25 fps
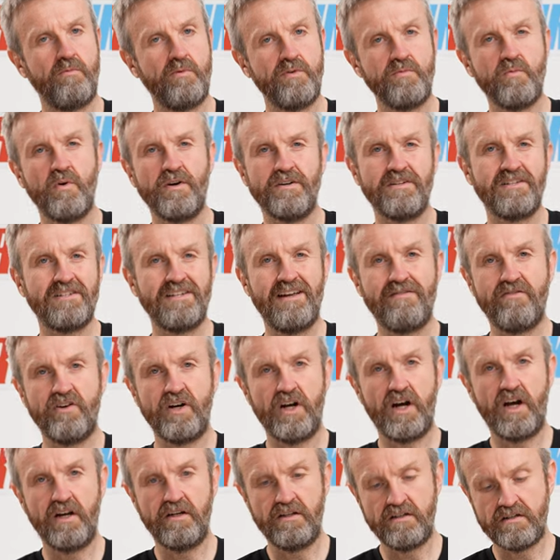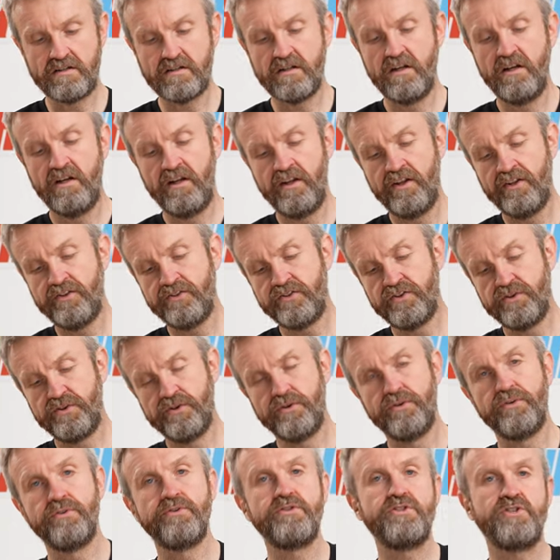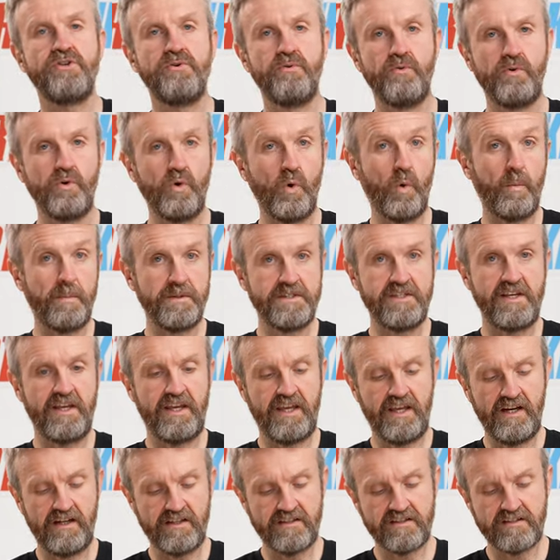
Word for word: with one of seven colours to suit your particular